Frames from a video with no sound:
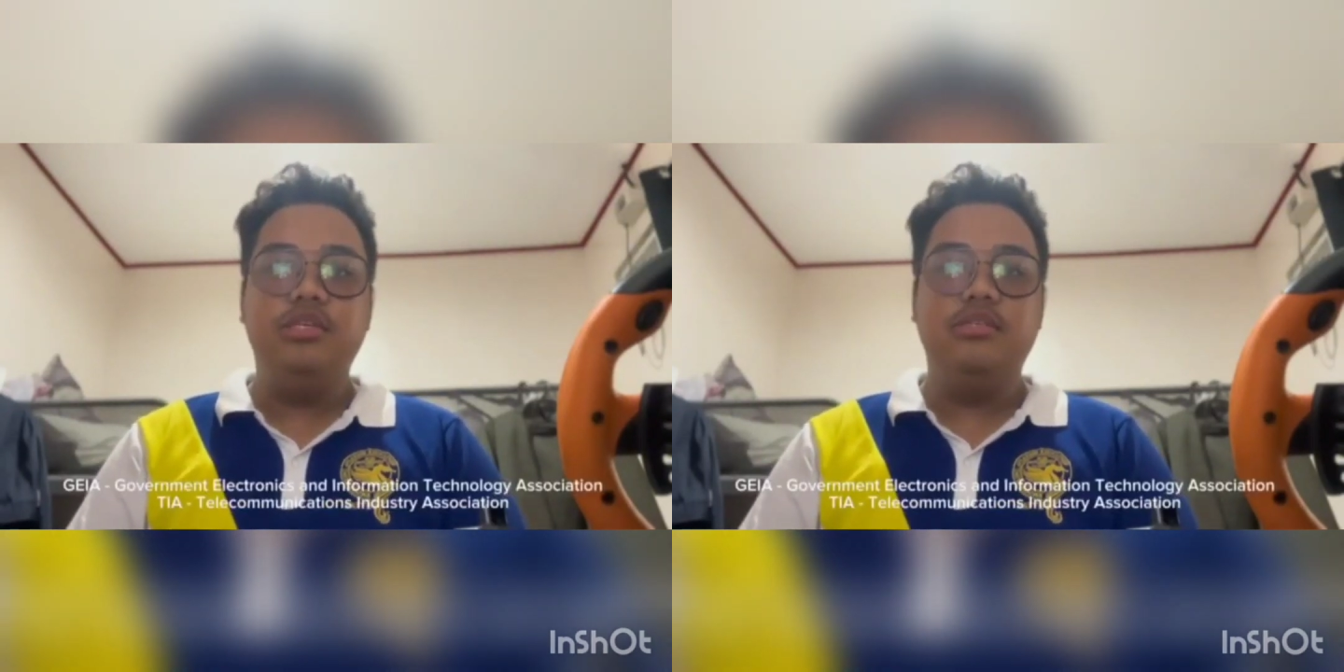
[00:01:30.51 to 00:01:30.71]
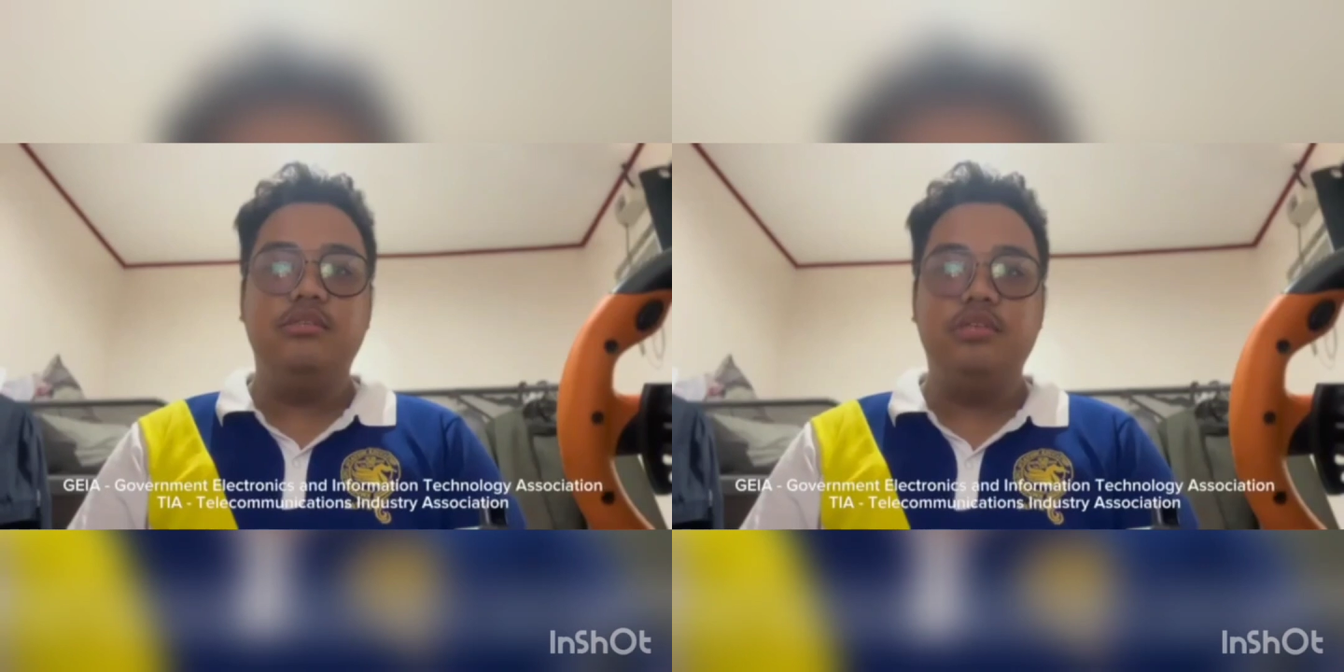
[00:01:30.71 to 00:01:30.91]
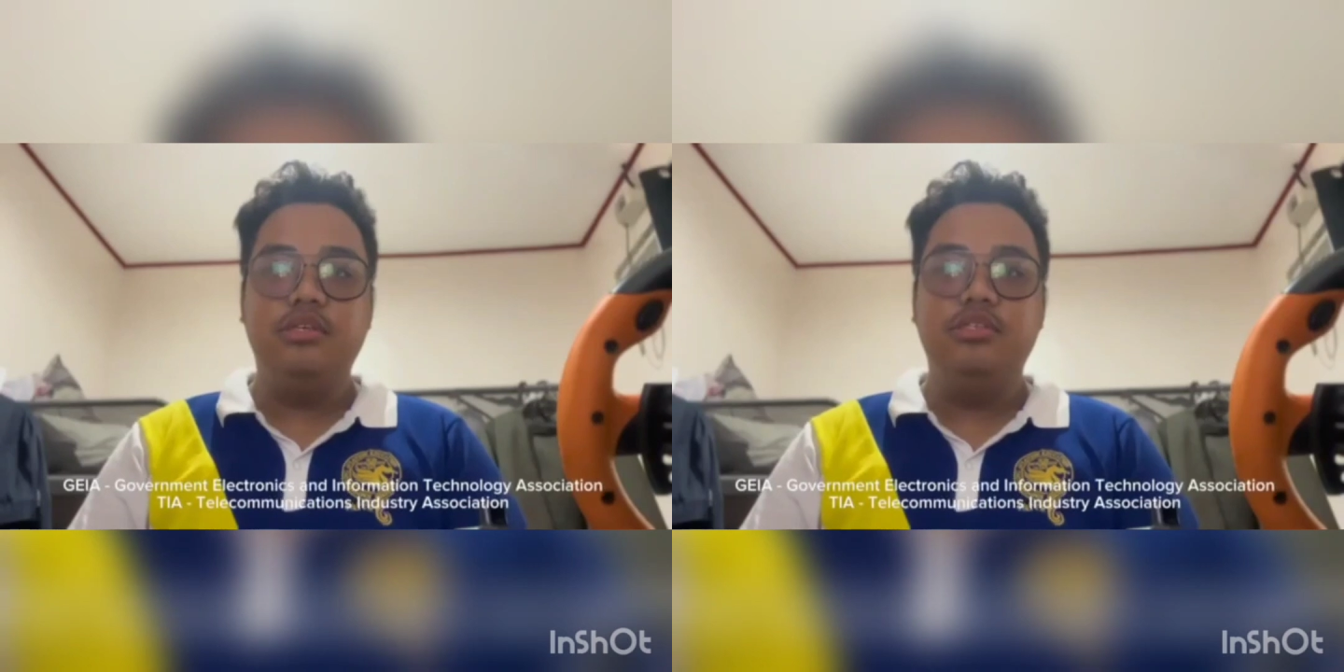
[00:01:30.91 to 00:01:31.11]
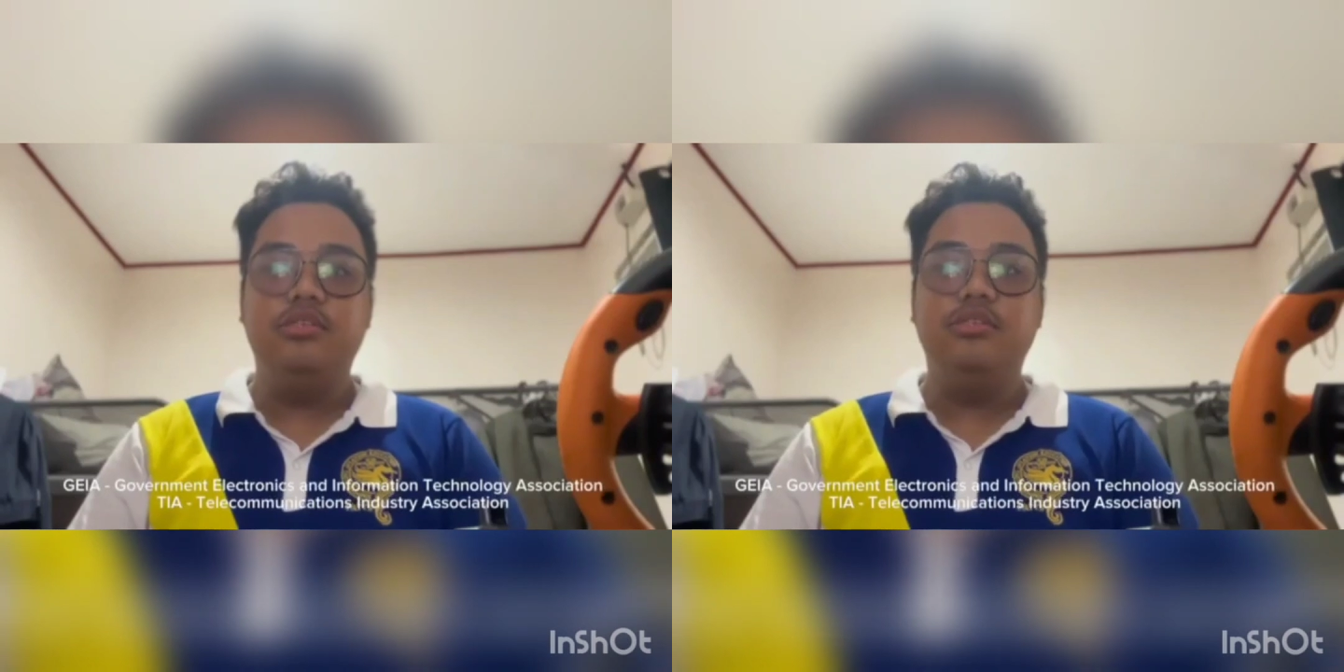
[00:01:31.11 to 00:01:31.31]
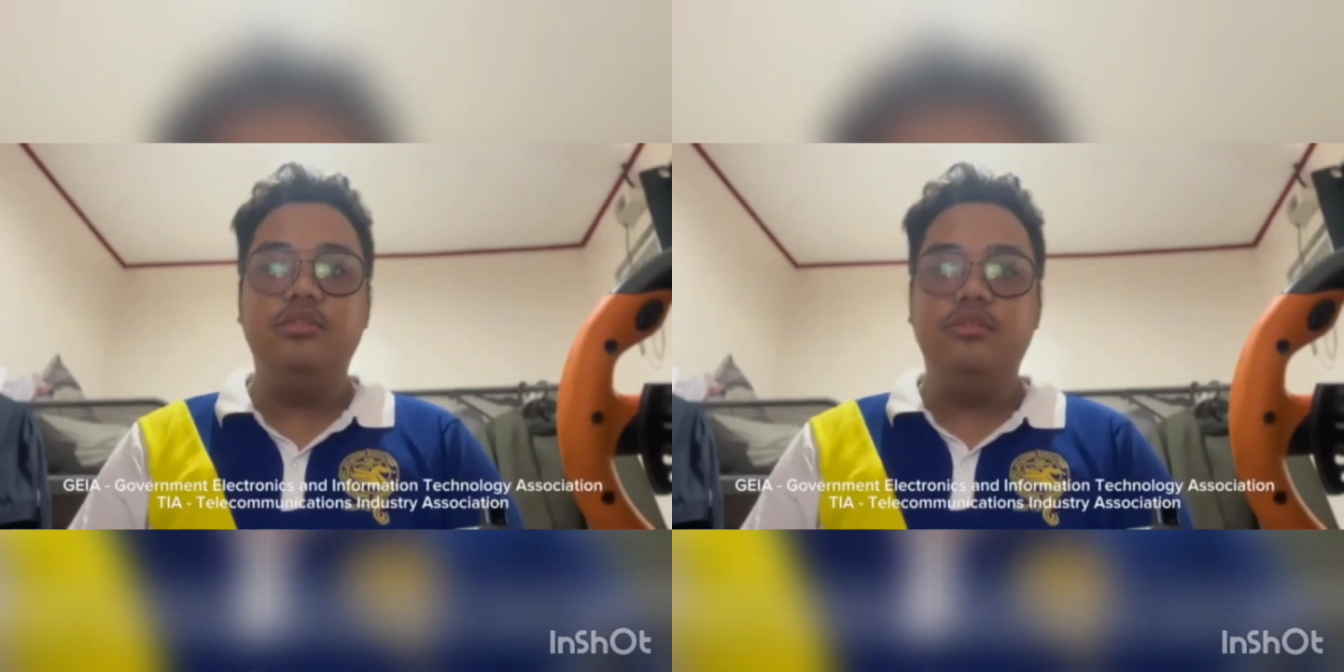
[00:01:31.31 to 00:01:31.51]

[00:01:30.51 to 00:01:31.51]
Association,